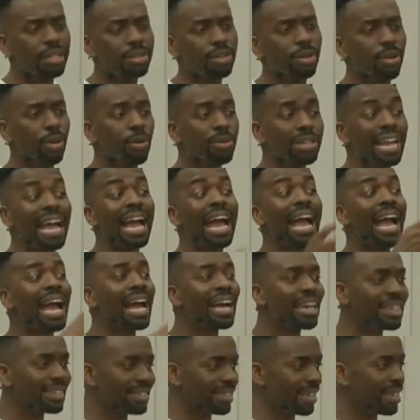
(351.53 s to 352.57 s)
The Lord
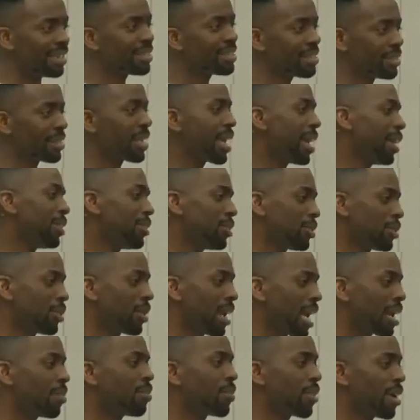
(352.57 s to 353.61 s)
had said to
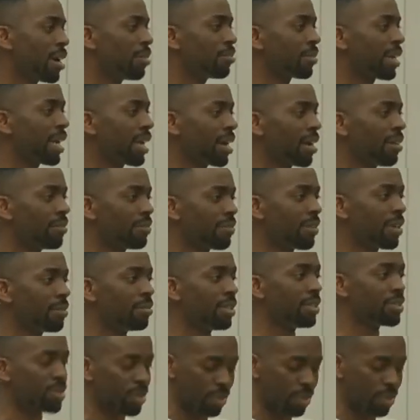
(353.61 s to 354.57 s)
Abraham, get out of your family.